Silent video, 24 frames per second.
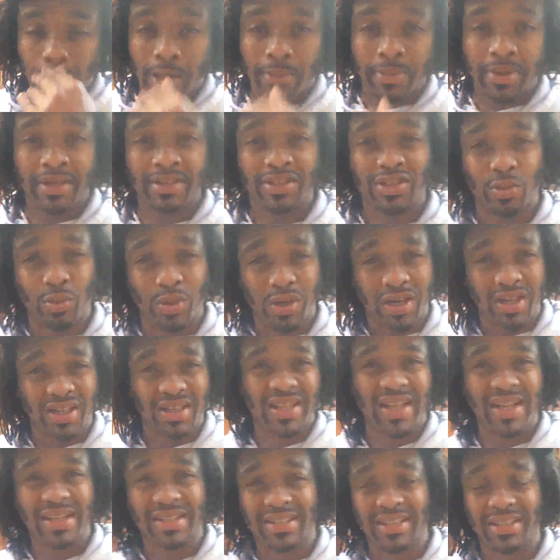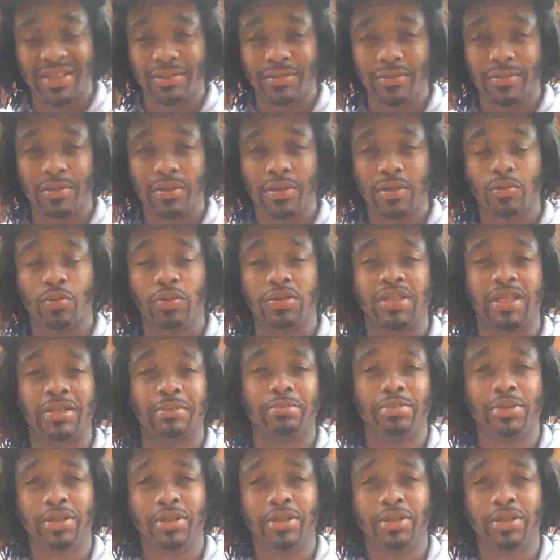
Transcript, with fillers: I mean, so we're connecting what they